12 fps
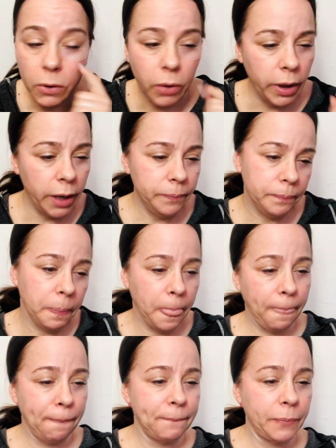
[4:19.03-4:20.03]
Okay,
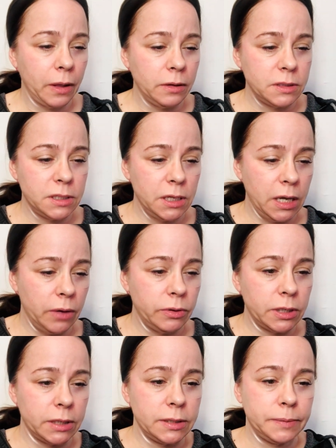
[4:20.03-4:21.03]
let's see how
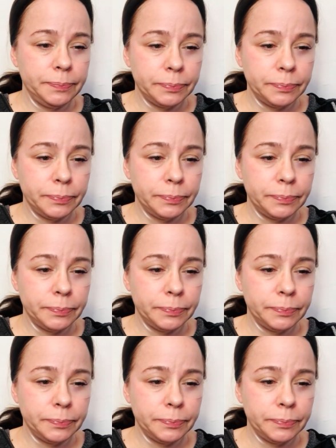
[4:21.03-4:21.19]
it does.